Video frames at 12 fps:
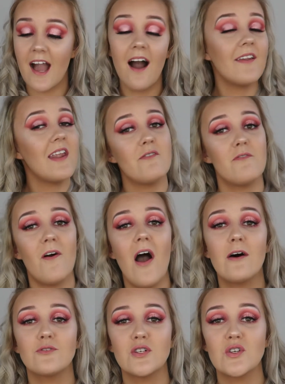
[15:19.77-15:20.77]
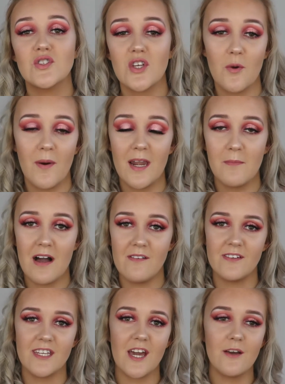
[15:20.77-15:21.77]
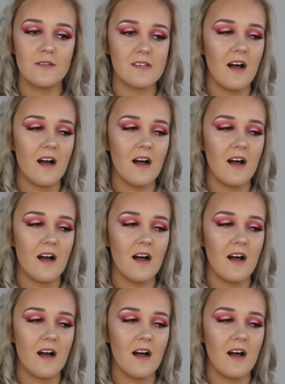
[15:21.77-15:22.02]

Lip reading: I never thought I'd do so well in my videos.